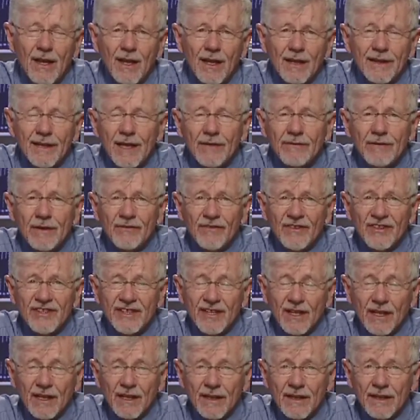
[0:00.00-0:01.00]
living
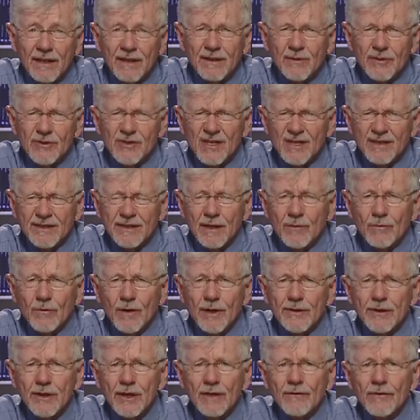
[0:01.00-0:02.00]
facilities, which are
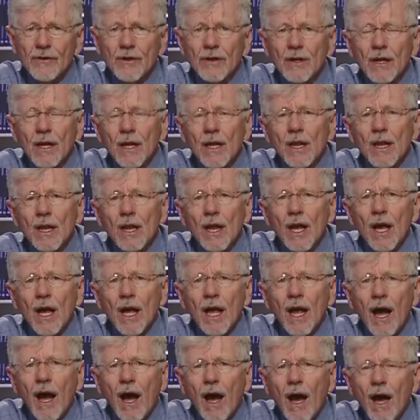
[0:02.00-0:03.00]
somewhat different,
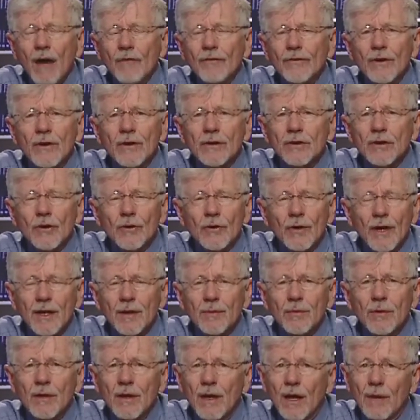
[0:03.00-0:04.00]
offer
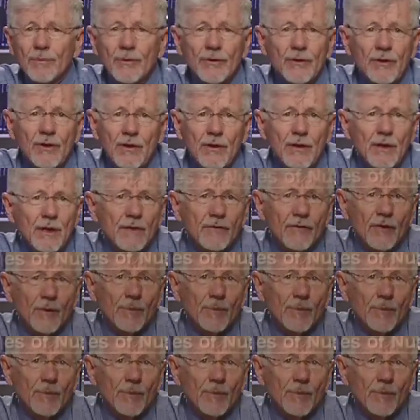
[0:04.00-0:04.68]
incredible opportunities for